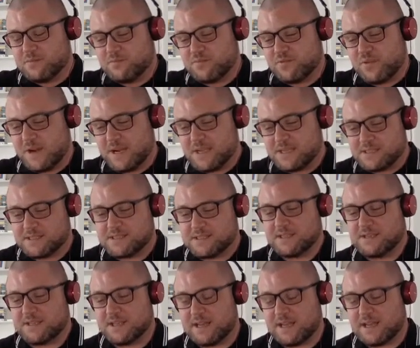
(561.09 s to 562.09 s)
prizes
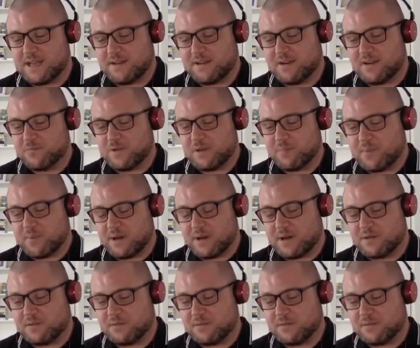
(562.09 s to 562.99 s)
today, Kit, aren't we? But